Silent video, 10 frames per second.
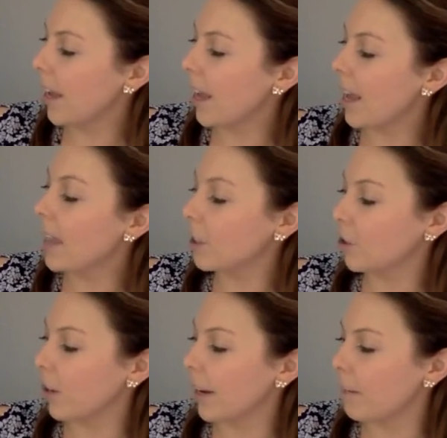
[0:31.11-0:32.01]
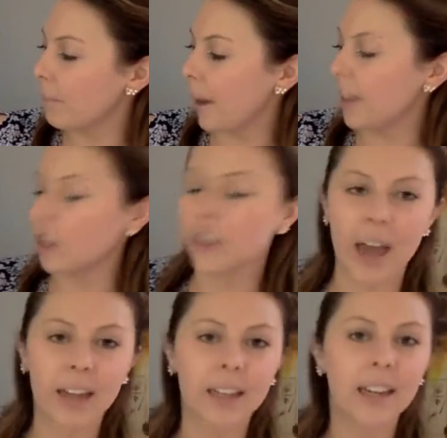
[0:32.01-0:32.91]
illustrated by
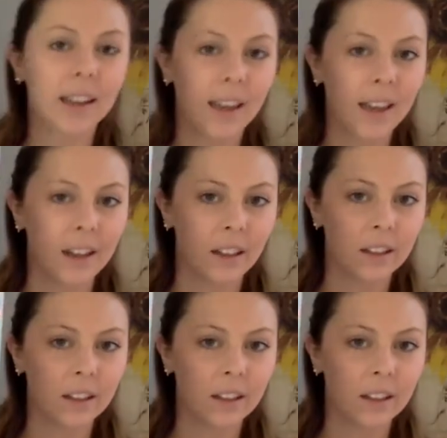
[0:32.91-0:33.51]
Jen Hill.